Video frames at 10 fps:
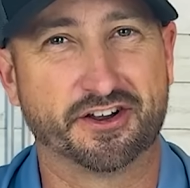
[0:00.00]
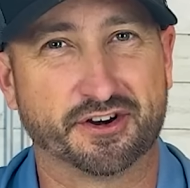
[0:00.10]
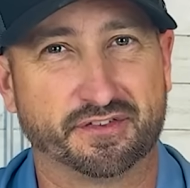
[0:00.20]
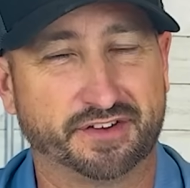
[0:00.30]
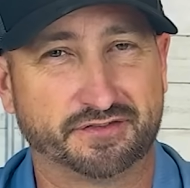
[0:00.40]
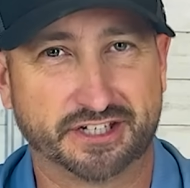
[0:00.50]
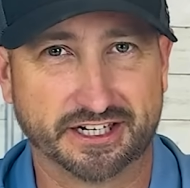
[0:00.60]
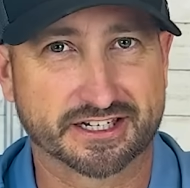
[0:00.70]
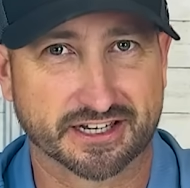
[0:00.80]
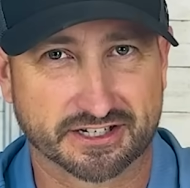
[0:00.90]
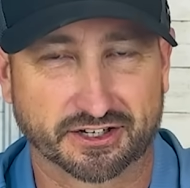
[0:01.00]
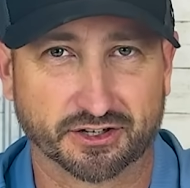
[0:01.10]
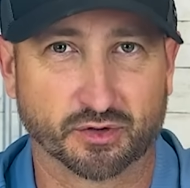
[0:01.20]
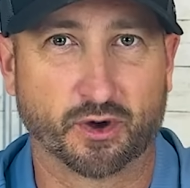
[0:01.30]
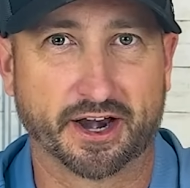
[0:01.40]
under 15 cents a
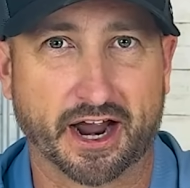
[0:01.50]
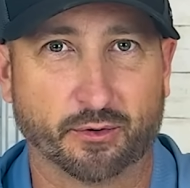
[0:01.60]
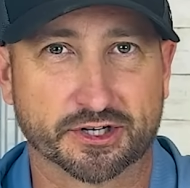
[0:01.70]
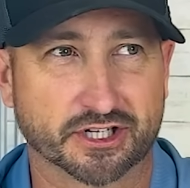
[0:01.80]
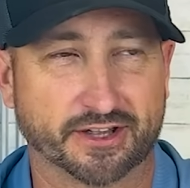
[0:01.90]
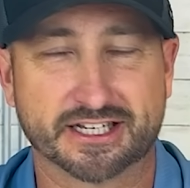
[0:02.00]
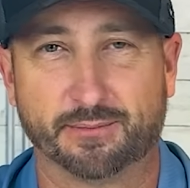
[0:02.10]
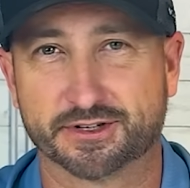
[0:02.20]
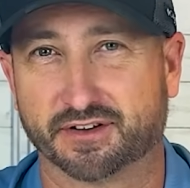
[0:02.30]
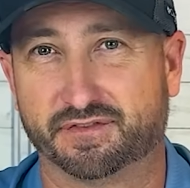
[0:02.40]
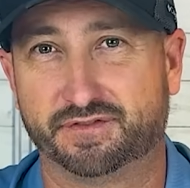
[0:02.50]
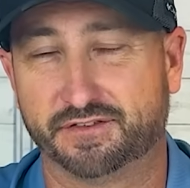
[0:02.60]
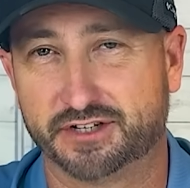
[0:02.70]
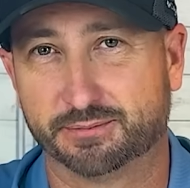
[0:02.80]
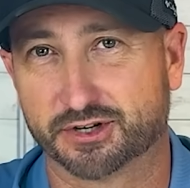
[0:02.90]
kilowatt hour. So that's almost a
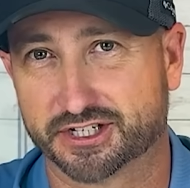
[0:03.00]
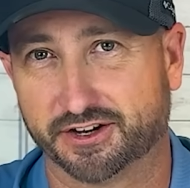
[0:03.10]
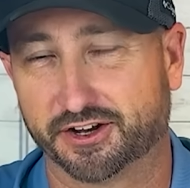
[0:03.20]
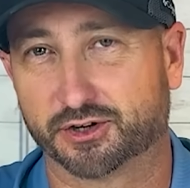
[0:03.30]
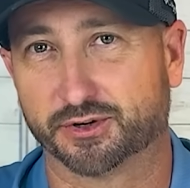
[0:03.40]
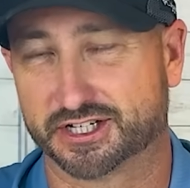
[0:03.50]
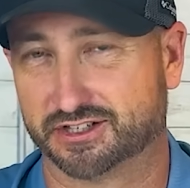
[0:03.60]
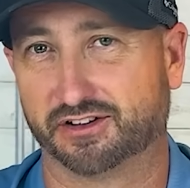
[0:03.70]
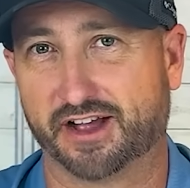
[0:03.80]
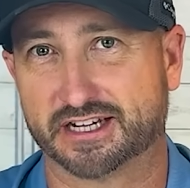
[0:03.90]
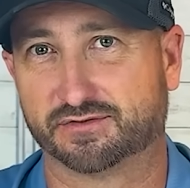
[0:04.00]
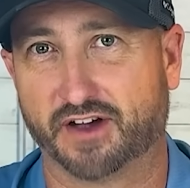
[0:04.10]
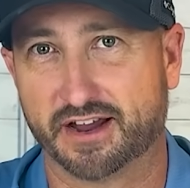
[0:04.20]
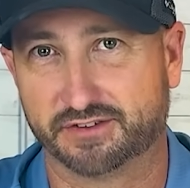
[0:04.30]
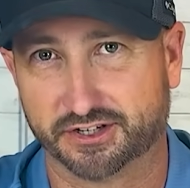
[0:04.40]
50% increase in the last 5